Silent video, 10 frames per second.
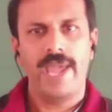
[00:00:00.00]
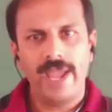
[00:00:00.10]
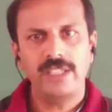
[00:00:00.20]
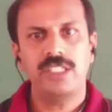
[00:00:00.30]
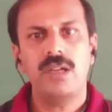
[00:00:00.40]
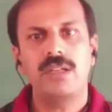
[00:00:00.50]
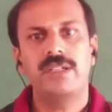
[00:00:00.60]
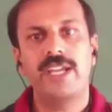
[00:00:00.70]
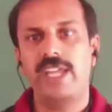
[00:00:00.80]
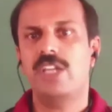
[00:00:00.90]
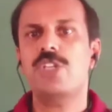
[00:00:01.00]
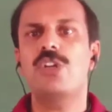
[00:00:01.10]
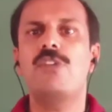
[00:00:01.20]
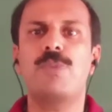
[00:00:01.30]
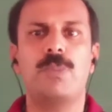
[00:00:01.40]
And the
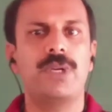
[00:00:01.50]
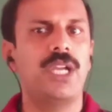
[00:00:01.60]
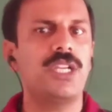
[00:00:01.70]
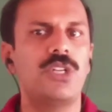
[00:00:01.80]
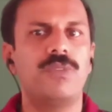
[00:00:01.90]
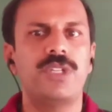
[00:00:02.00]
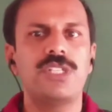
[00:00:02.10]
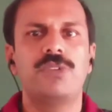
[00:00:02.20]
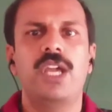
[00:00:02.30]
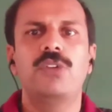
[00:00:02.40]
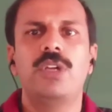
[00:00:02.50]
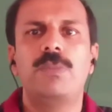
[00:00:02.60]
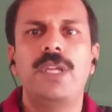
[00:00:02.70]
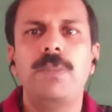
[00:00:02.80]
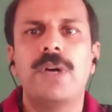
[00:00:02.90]
direction of propagation of this wave
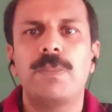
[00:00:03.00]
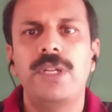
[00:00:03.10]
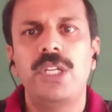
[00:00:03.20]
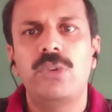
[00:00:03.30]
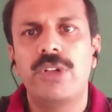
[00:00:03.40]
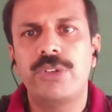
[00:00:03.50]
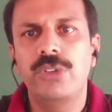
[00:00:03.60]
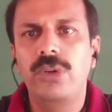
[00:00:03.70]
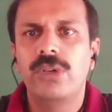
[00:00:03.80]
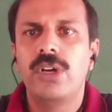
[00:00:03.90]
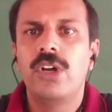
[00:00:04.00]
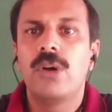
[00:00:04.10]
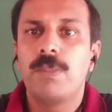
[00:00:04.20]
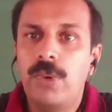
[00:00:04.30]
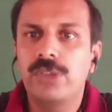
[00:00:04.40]
will be perpendicular to
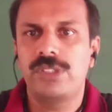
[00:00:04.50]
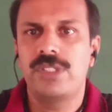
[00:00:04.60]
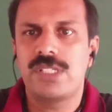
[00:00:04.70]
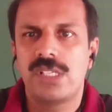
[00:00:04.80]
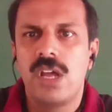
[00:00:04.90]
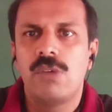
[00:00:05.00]
both these.